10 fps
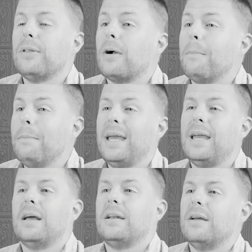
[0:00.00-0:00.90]
that are
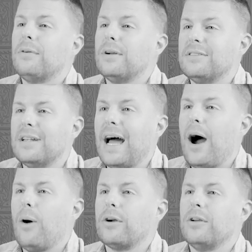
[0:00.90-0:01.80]
making a difference in
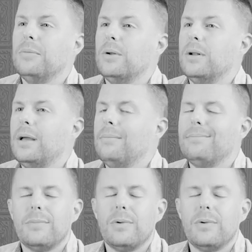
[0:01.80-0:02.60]
our community